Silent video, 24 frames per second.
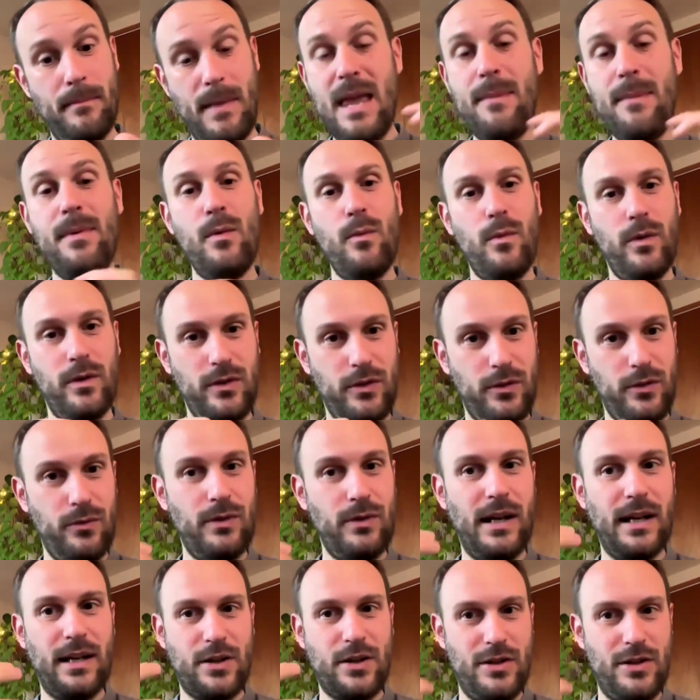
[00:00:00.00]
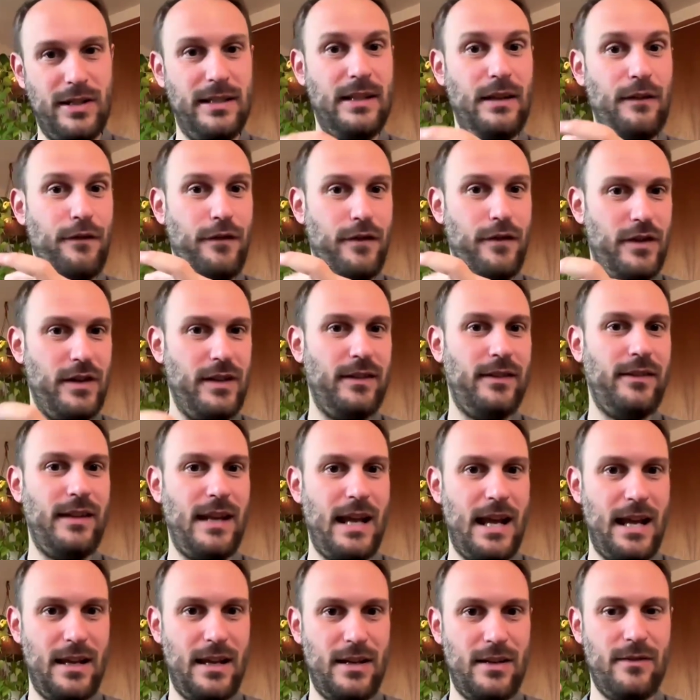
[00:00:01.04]
maybe what you actually
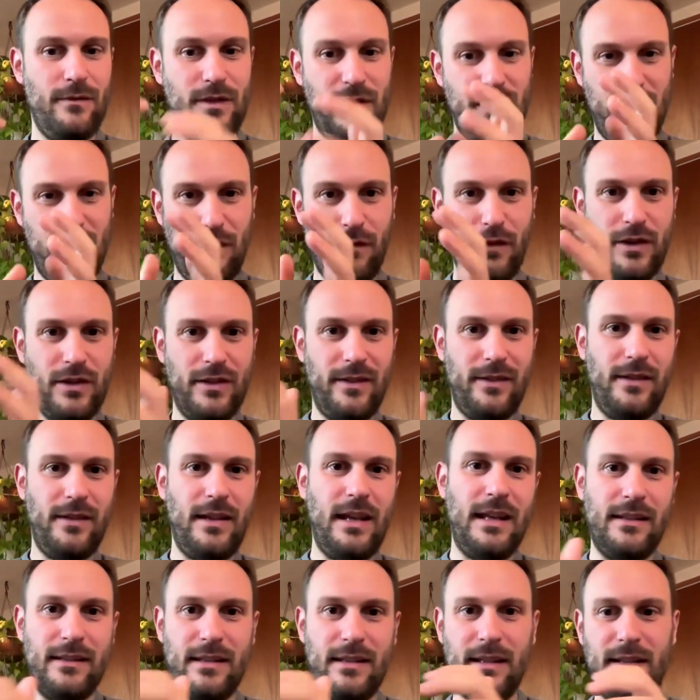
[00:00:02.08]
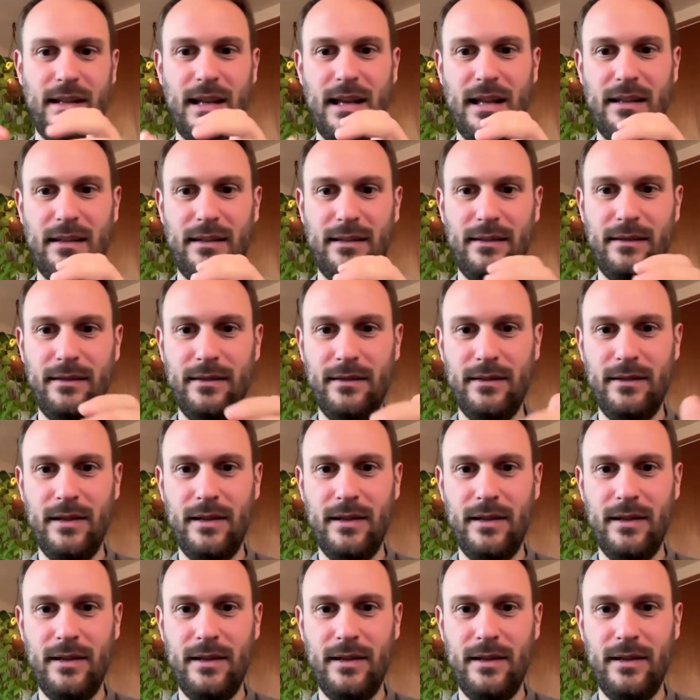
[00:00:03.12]
differentiate and